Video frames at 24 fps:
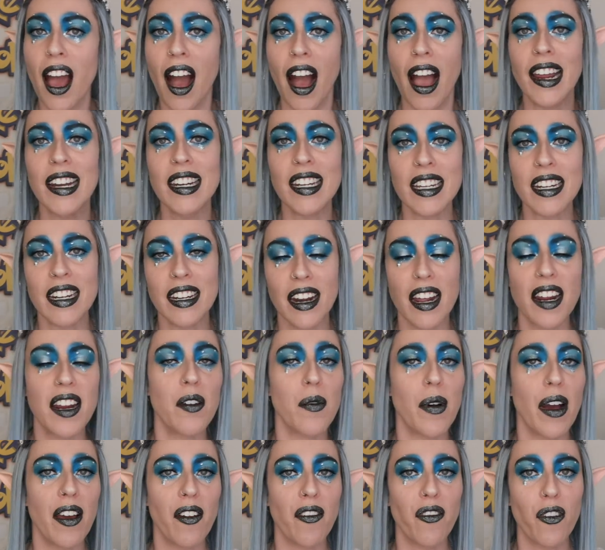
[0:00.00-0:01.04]
I needed
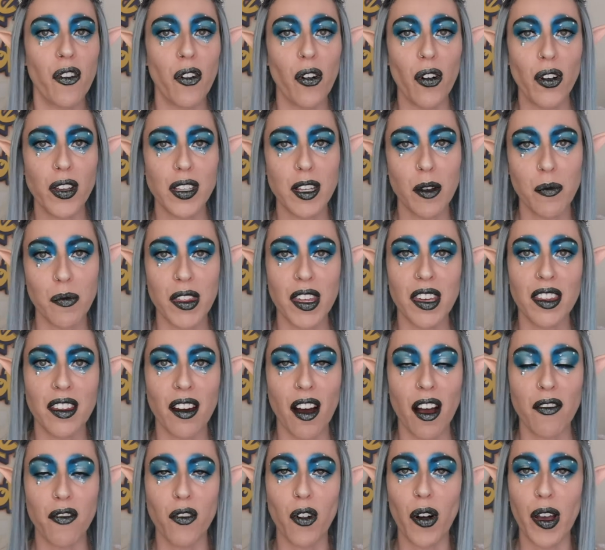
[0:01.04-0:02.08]
anyway for something that
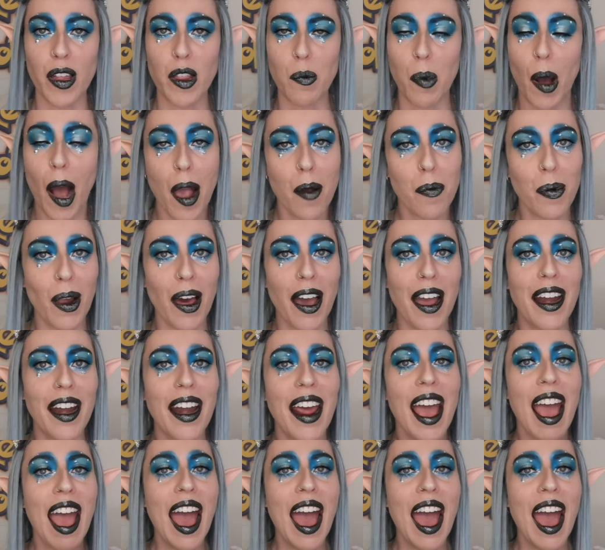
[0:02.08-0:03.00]
I've got in the pipeline.